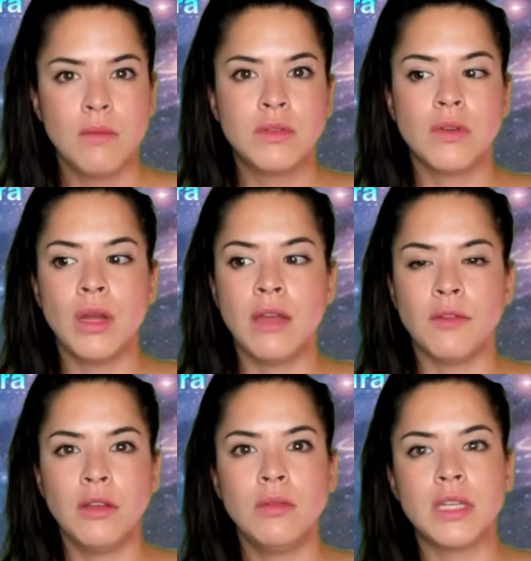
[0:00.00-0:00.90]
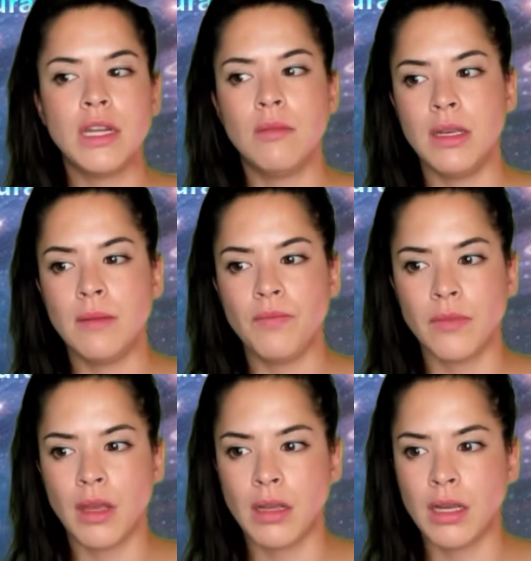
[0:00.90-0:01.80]
So if you tell me,
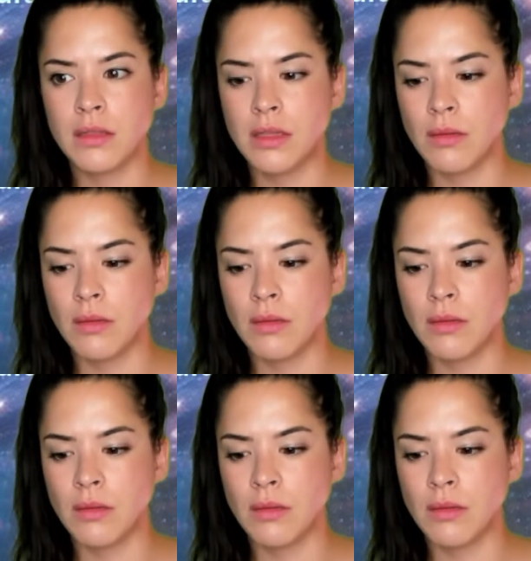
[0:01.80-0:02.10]
because